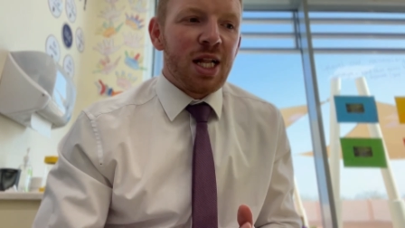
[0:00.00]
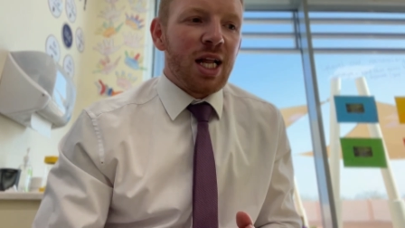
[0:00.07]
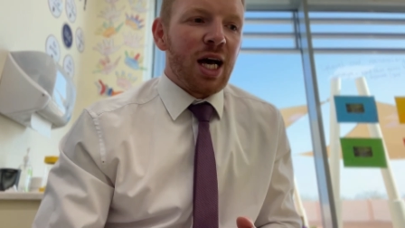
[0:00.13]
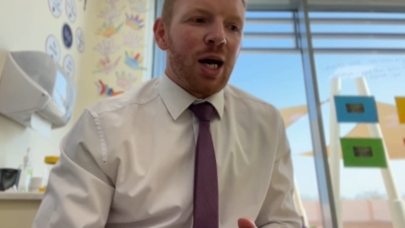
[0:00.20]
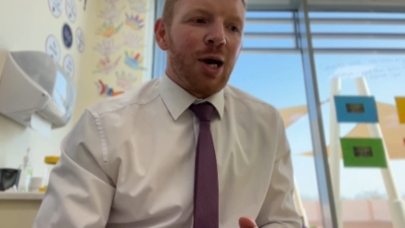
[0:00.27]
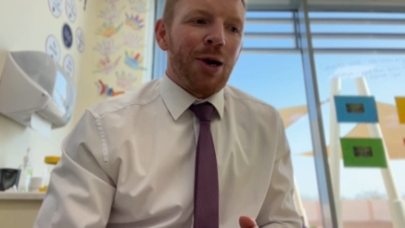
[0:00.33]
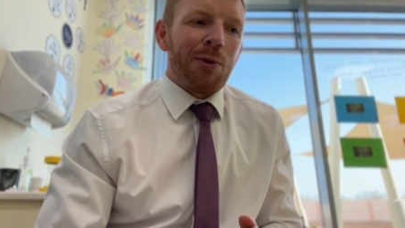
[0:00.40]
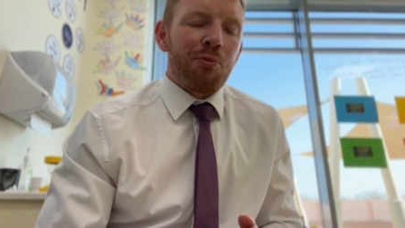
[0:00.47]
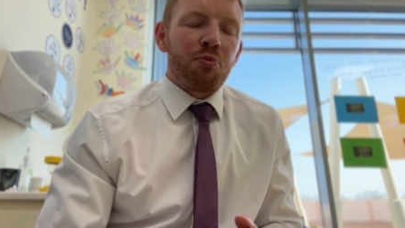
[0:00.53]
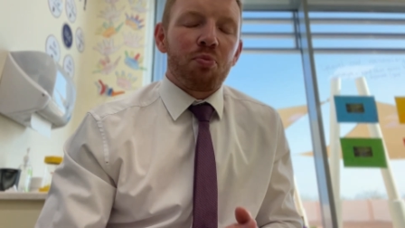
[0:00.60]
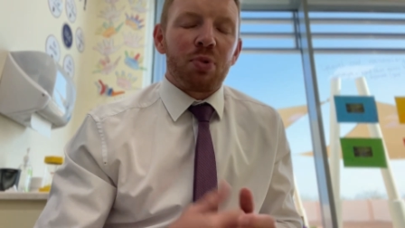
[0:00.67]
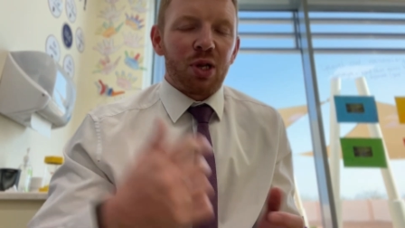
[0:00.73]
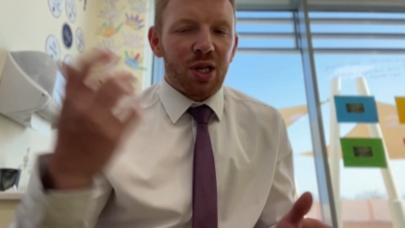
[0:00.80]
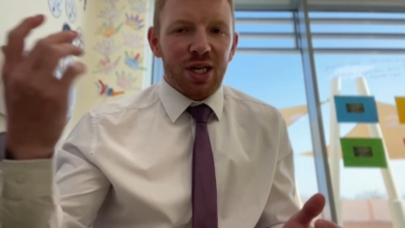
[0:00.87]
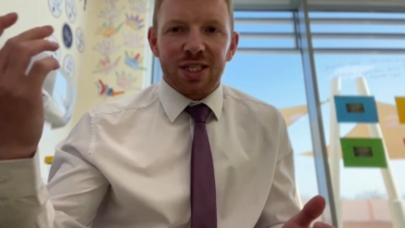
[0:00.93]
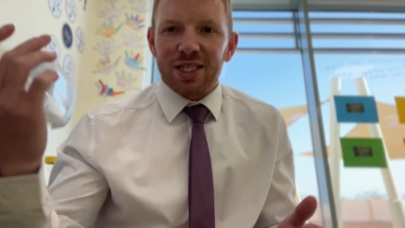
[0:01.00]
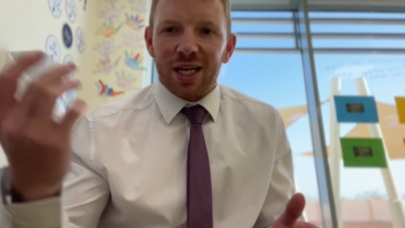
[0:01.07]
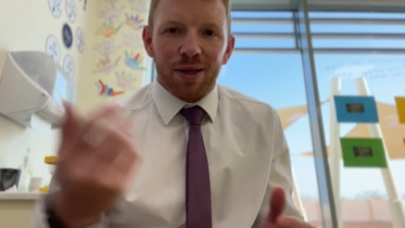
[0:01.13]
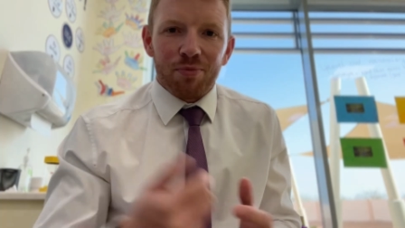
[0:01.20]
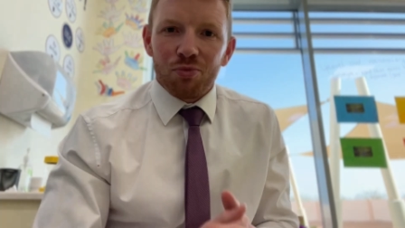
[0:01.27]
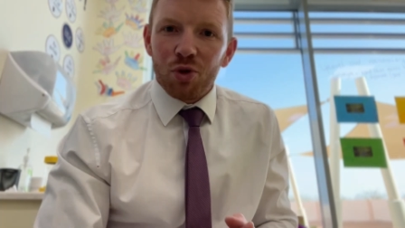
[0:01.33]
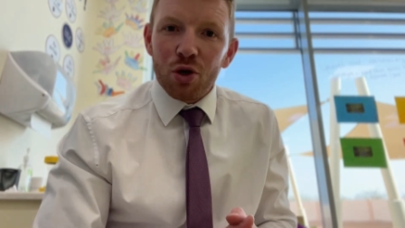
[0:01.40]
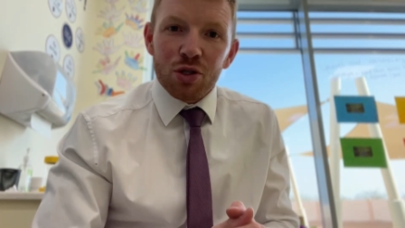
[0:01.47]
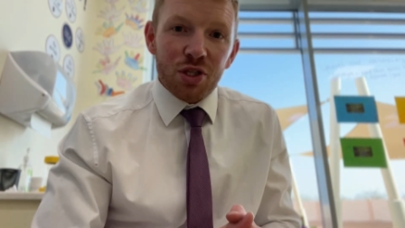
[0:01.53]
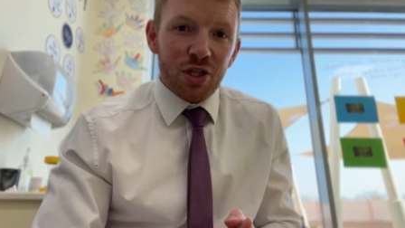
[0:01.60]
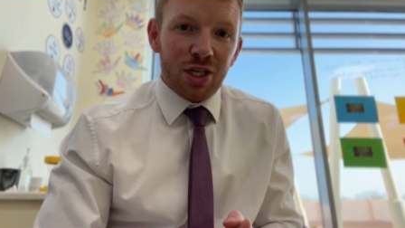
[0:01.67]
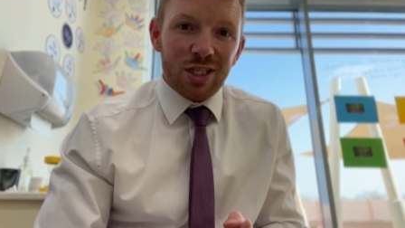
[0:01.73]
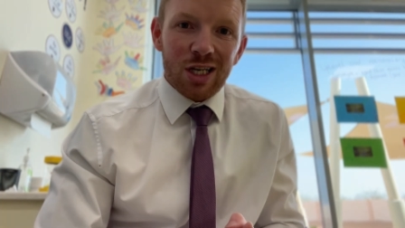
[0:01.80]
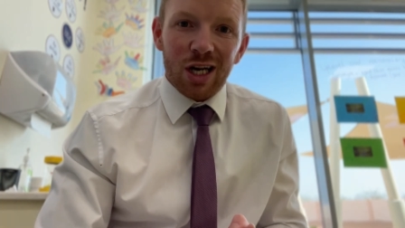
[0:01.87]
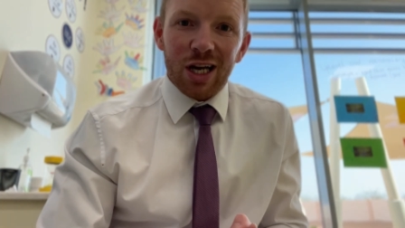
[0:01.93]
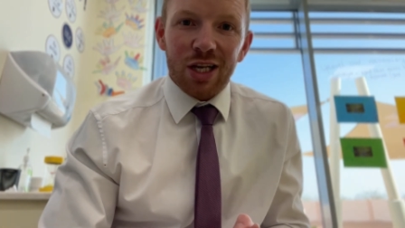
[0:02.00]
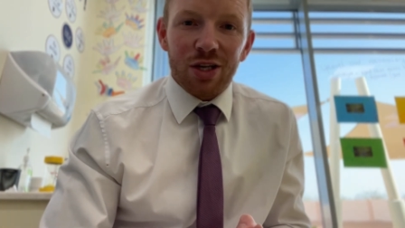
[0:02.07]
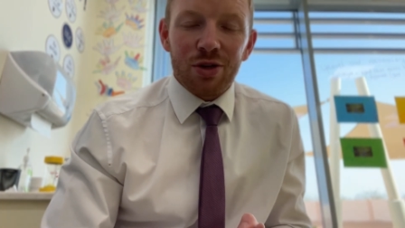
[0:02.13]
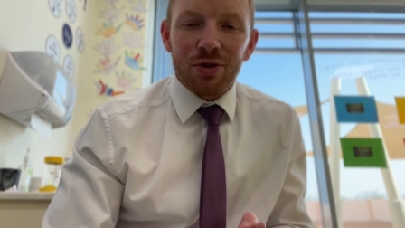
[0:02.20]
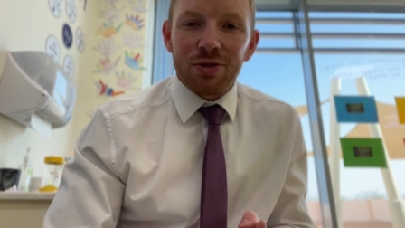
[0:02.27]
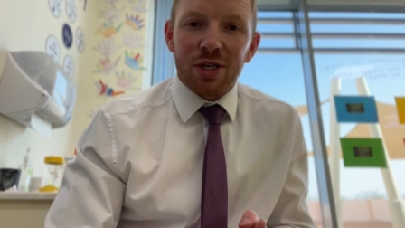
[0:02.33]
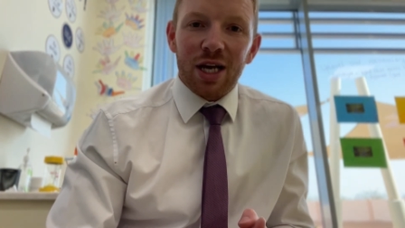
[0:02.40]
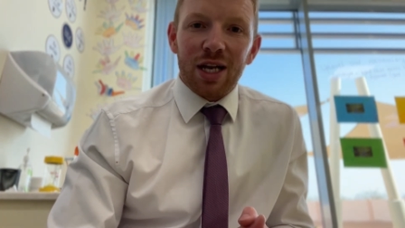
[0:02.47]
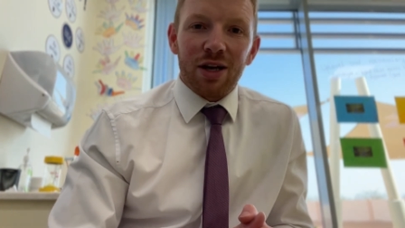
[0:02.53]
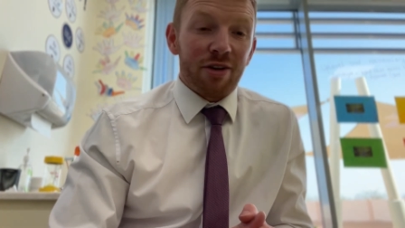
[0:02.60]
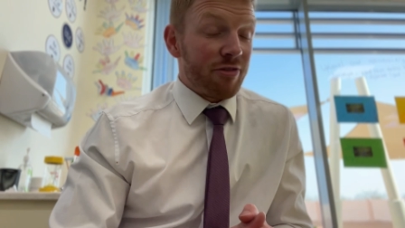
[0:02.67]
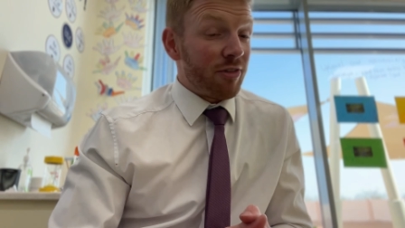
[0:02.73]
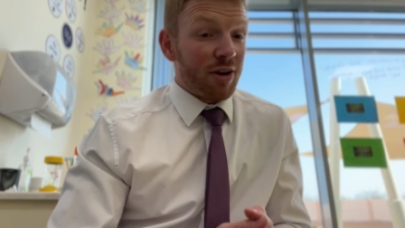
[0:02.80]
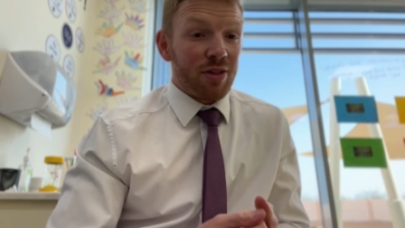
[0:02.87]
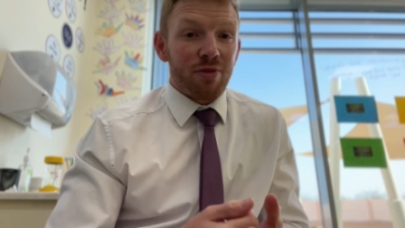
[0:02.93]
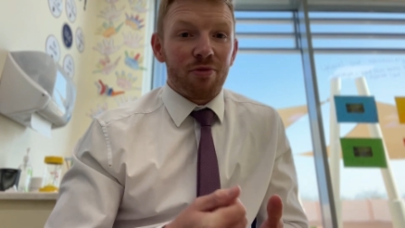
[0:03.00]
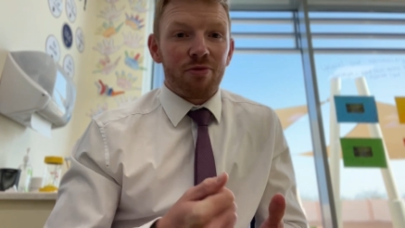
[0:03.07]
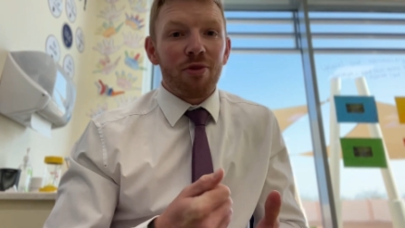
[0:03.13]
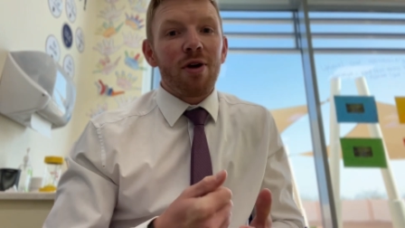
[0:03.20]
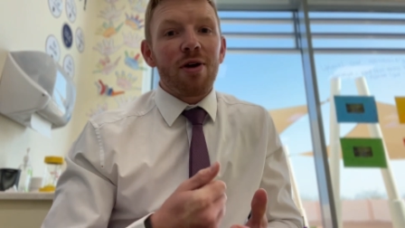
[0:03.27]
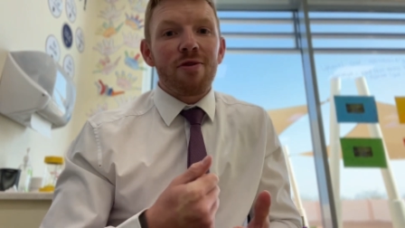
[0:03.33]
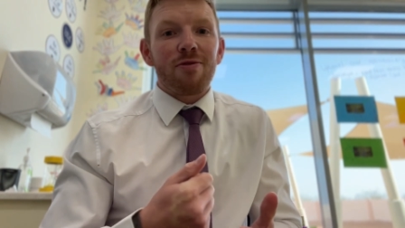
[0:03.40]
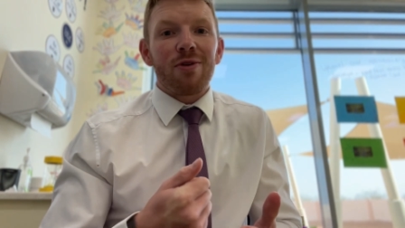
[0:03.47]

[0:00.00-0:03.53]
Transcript: Um, but like I say, those are things that I use and I find them very,